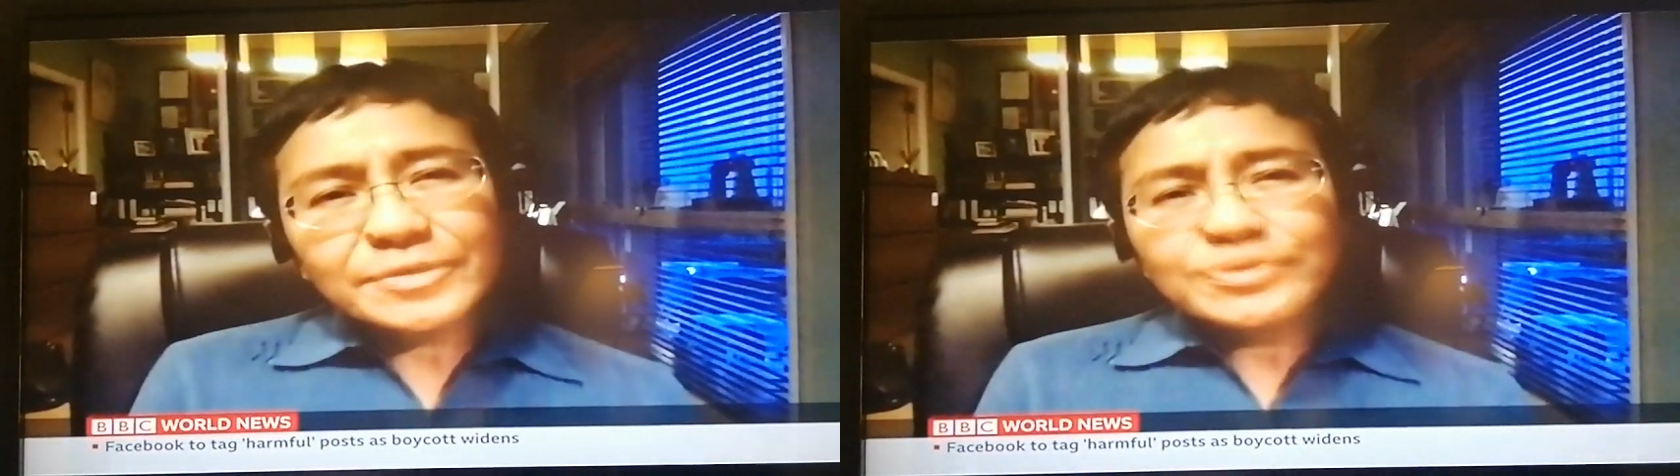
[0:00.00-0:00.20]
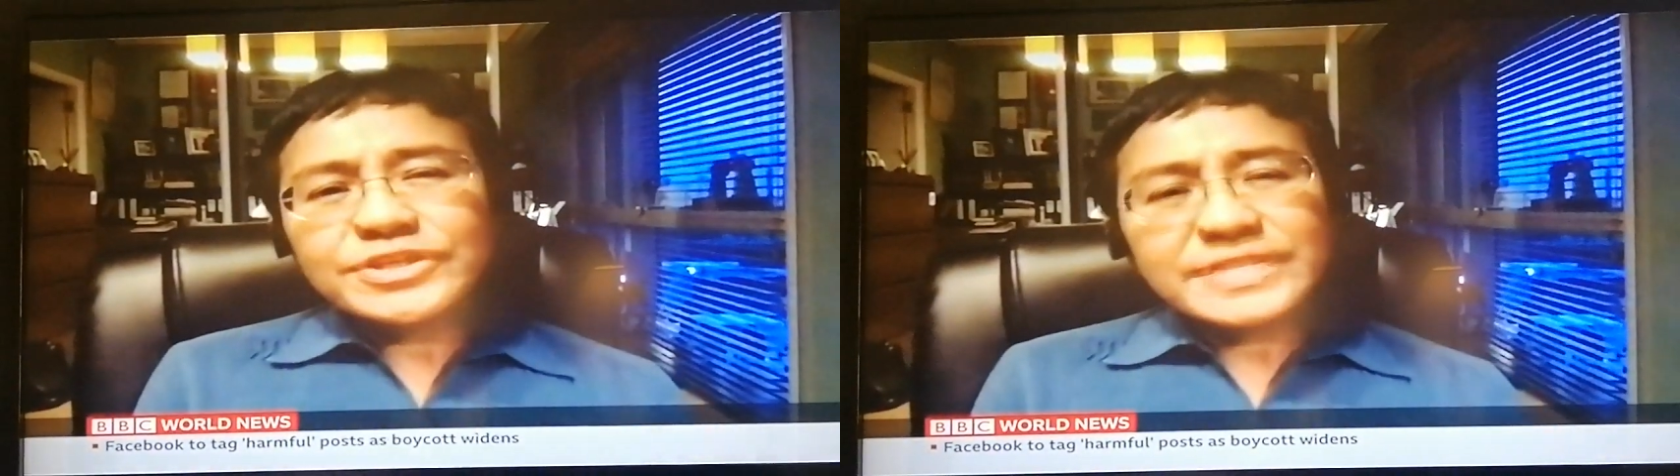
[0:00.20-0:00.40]

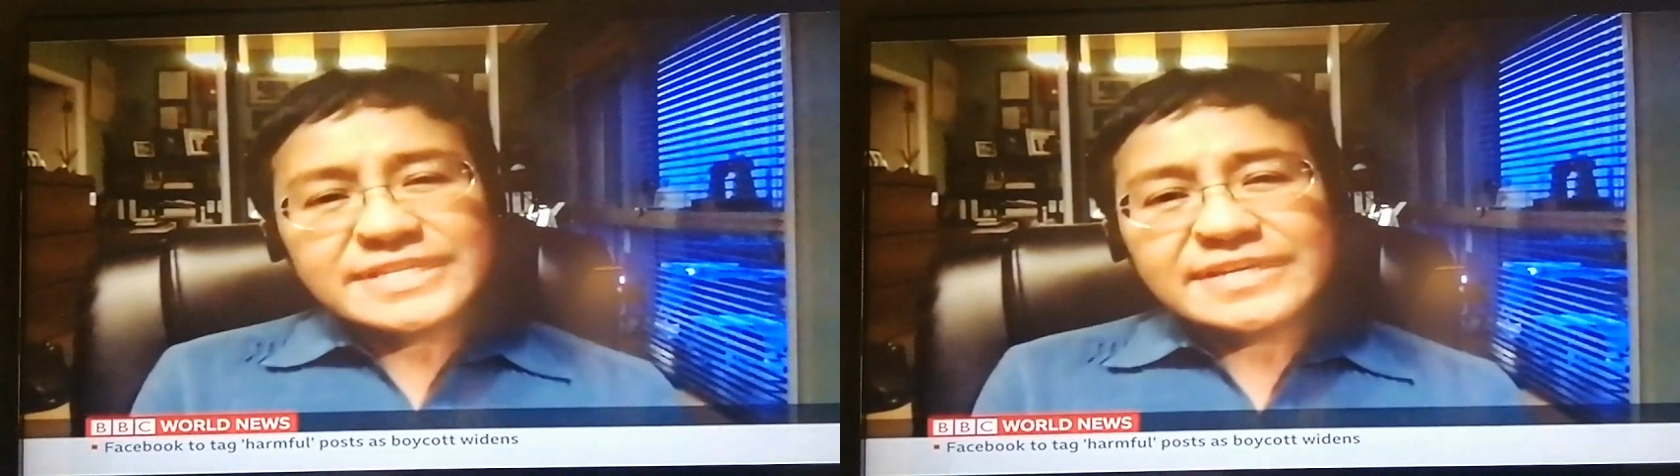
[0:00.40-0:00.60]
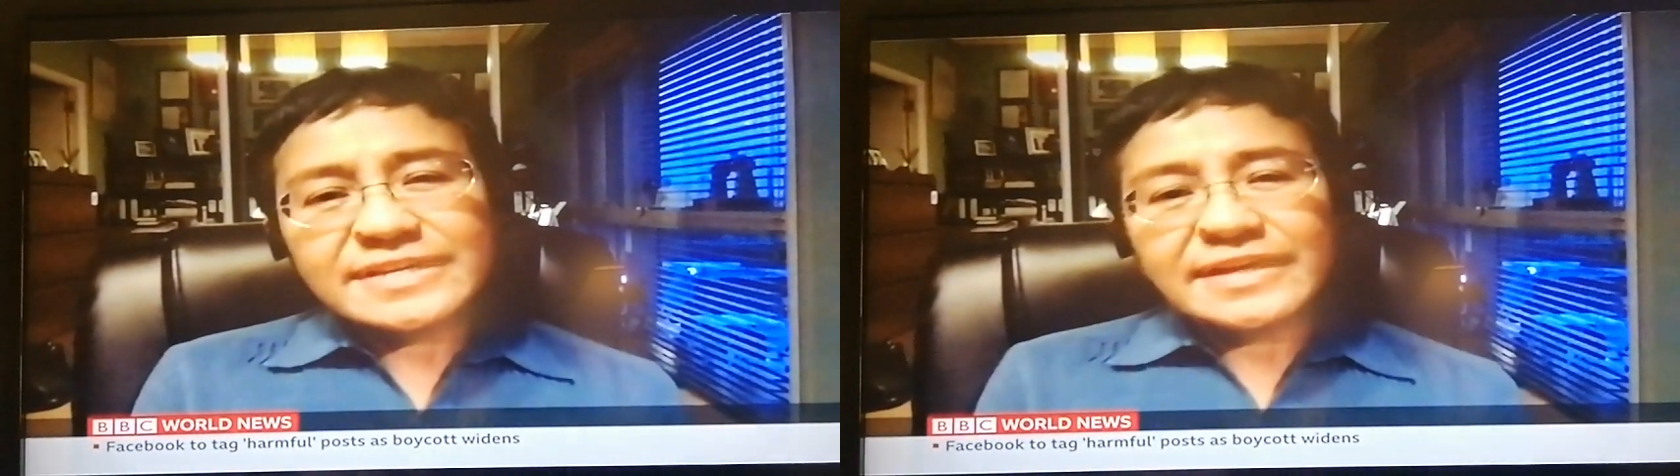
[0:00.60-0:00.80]
I wouldn't
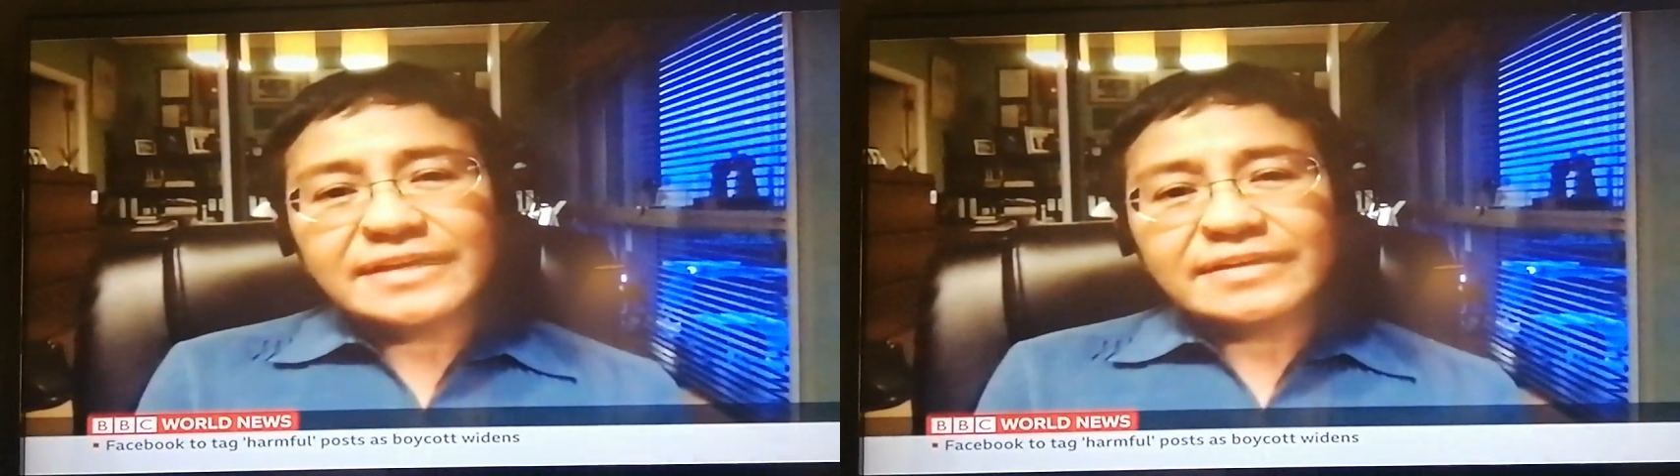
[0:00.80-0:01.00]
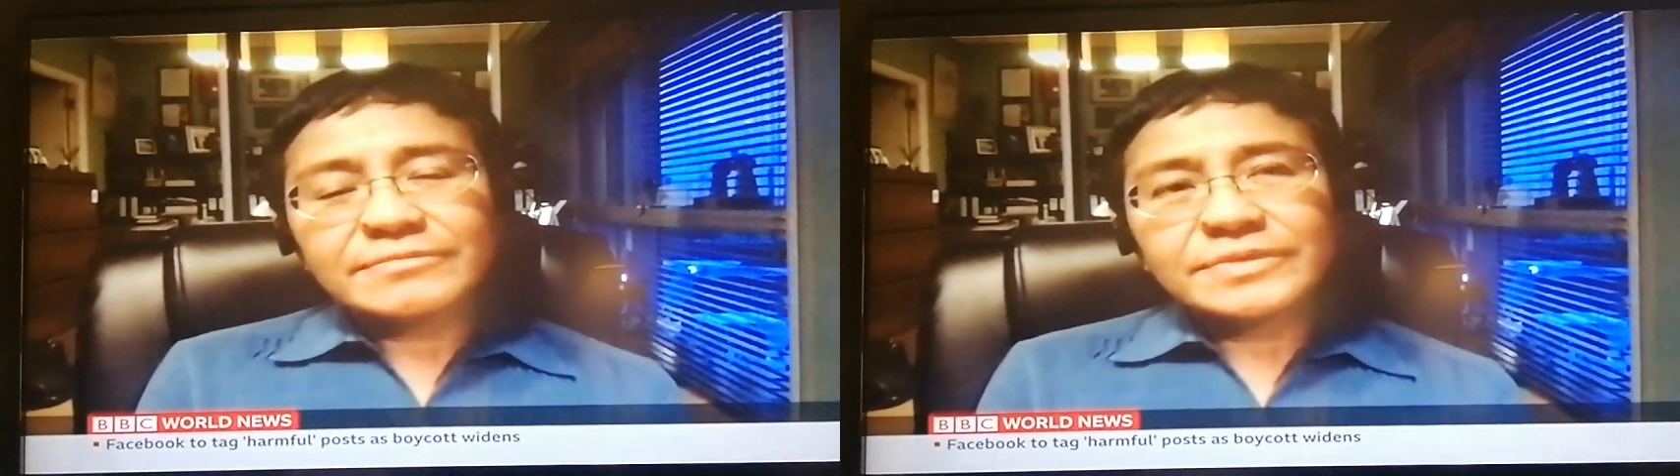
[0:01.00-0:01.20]
say
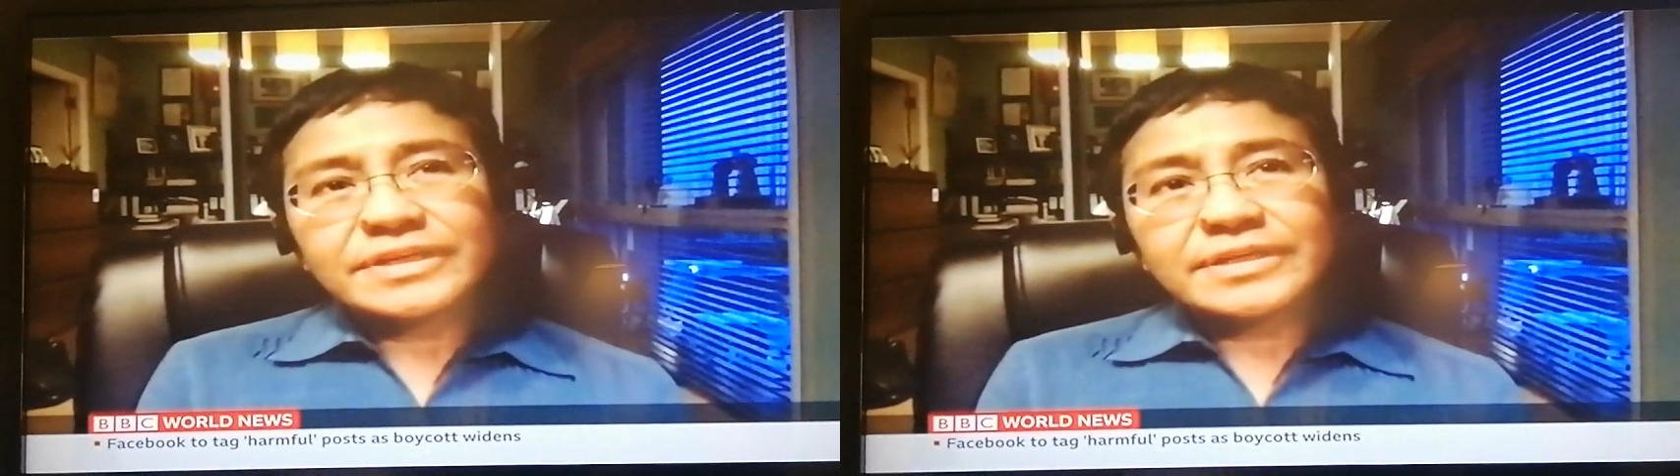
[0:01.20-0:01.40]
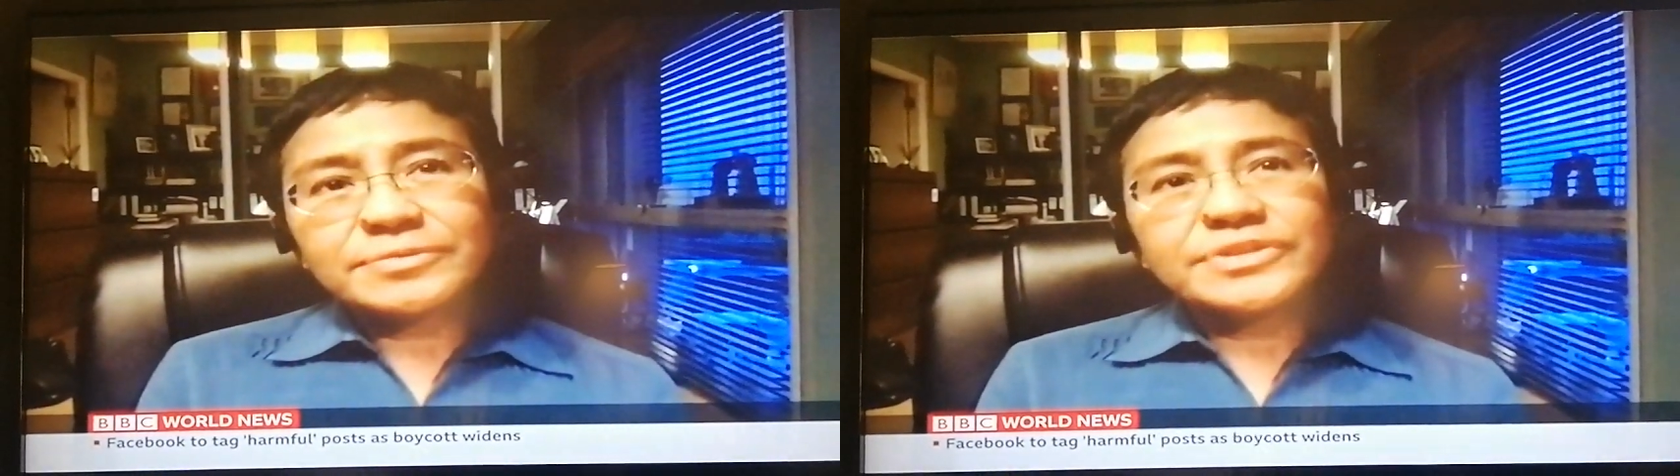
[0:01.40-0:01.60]
that. What
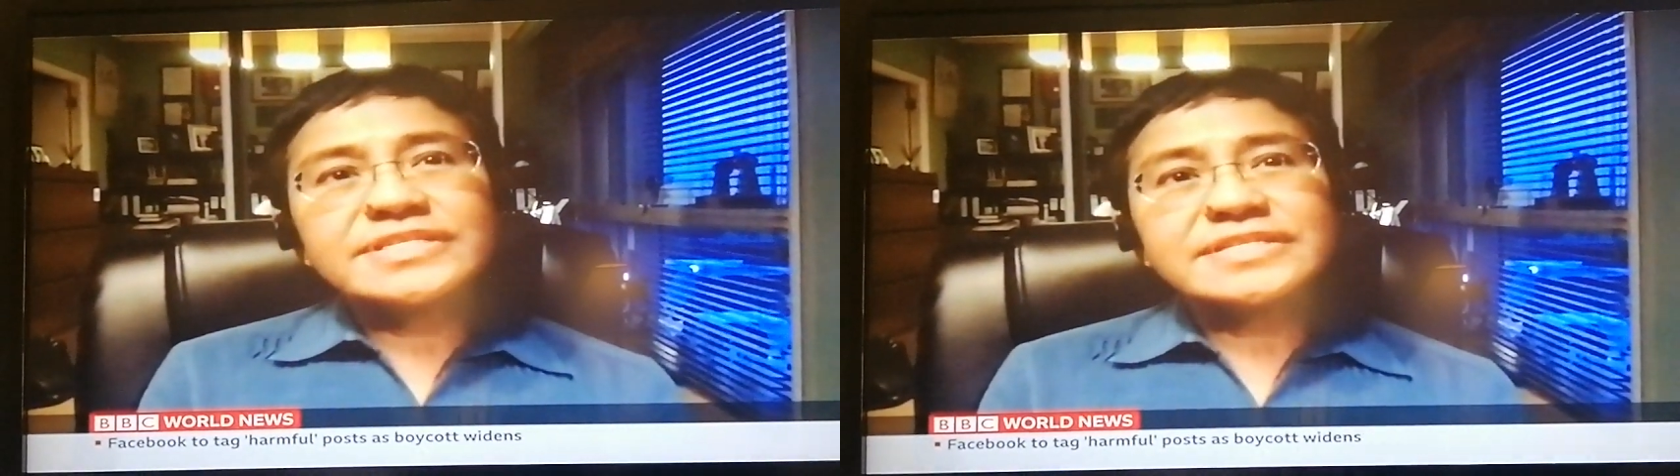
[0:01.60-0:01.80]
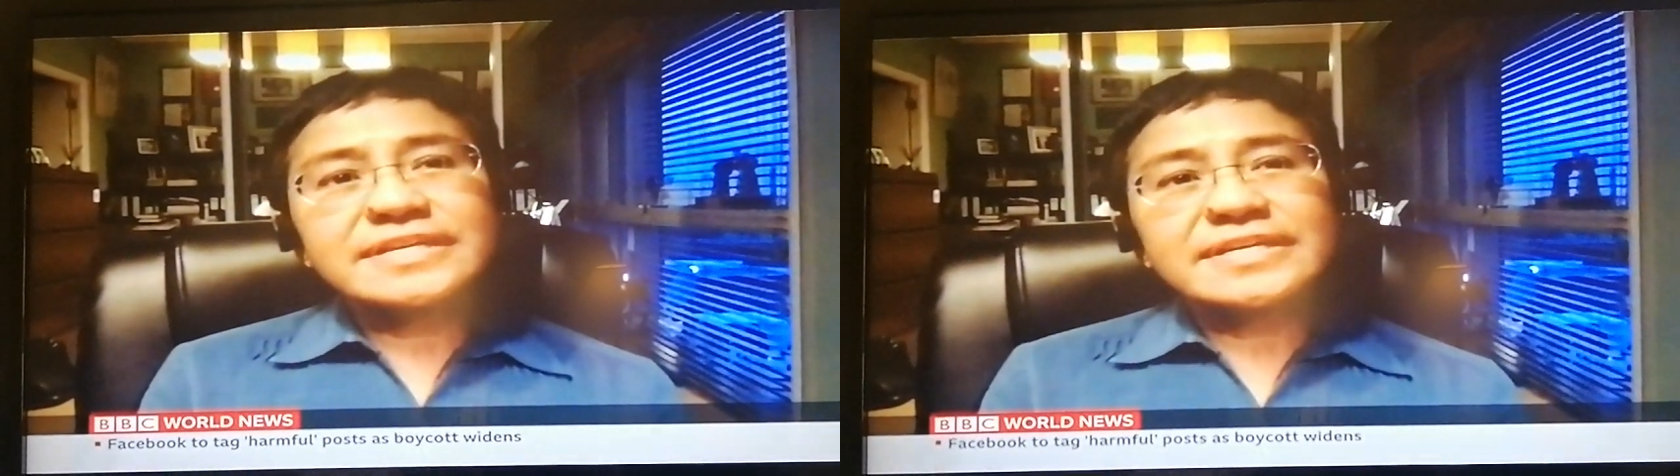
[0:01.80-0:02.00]
I would
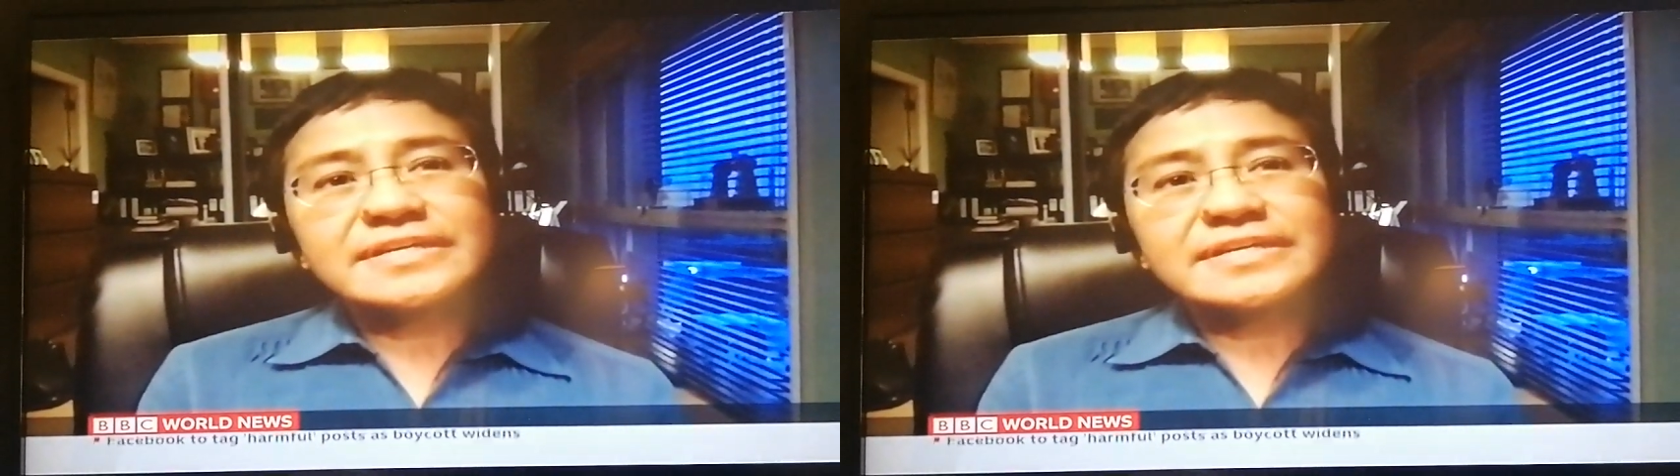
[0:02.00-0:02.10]
say